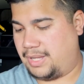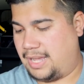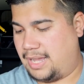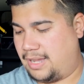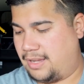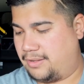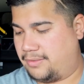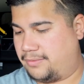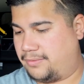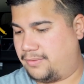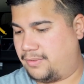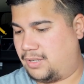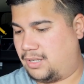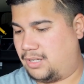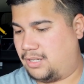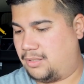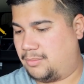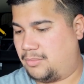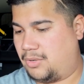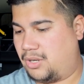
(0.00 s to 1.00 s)
have
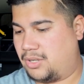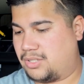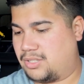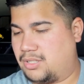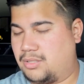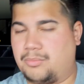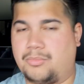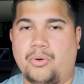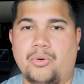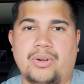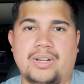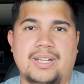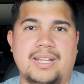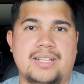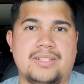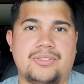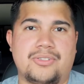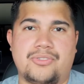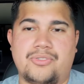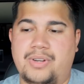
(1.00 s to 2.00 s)
are some
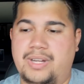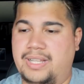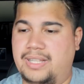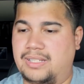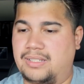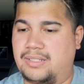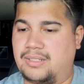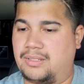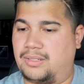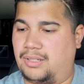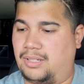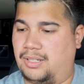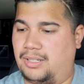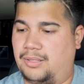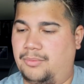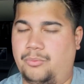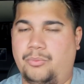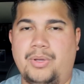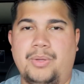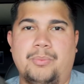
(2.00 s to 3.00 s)
organizer trays.
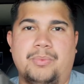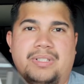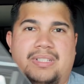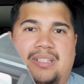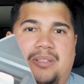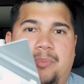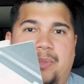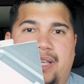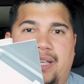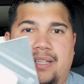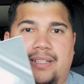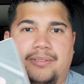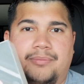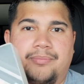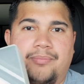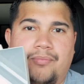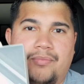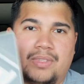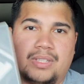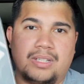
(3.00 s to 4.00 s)
Went with Spigen
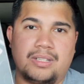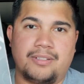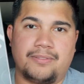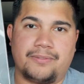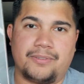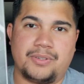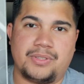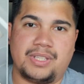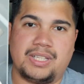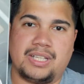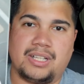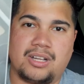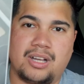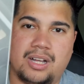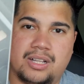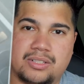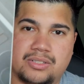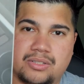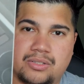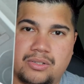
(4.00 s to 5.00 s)
for the
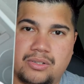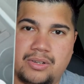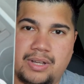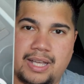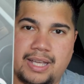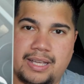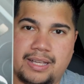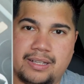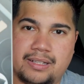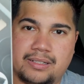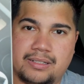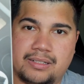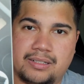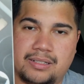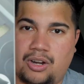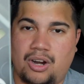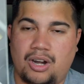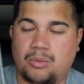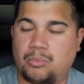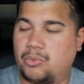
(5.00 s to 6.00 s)
console and
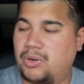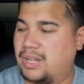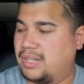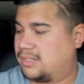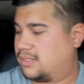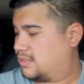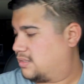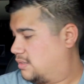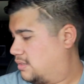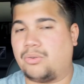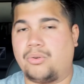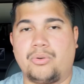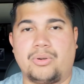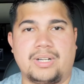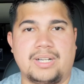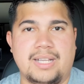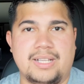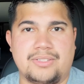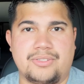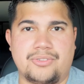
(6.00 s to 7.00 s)
armrest
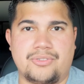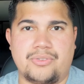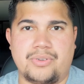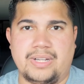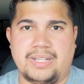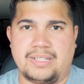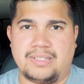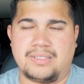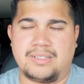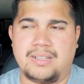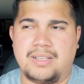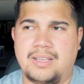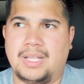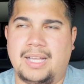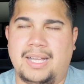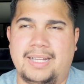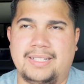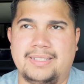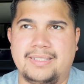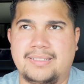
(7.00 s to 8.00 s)
organizer trays.
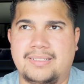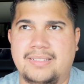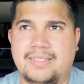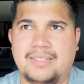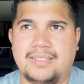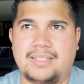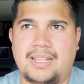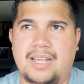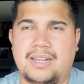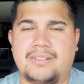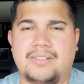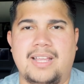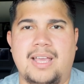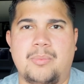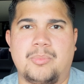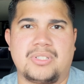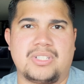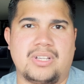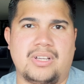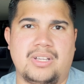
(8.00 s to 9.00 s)
I did see a lot on
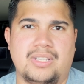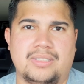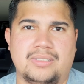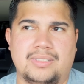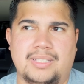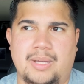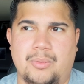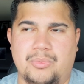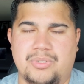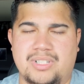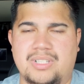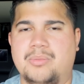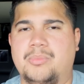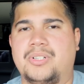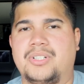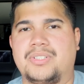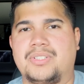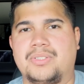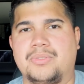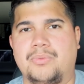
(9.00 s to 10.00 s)
Amazon that were
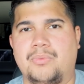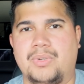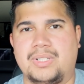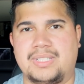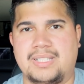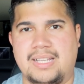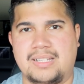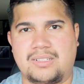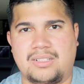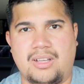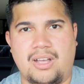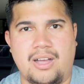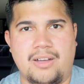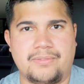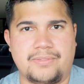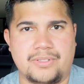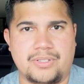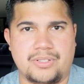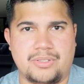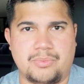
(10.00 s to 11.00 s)
similar to what Tesla
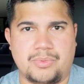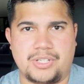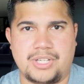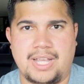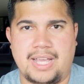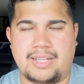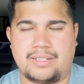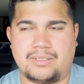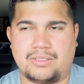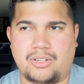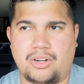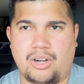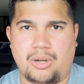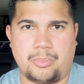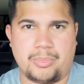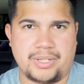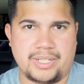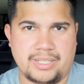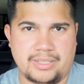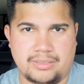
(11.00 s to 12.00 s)
offers, which had
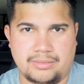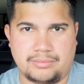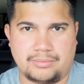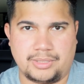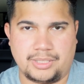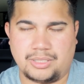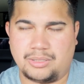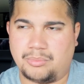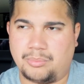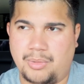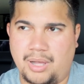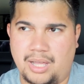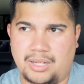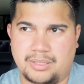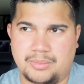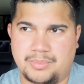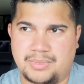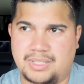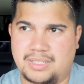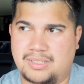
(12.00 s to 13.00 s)
carpeted,
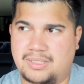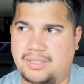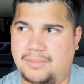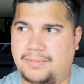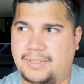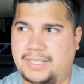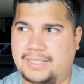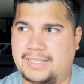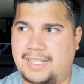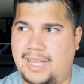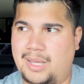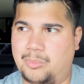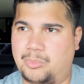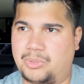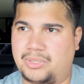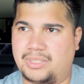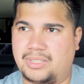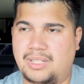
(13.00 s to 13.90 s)
bottoms and stuff like that, but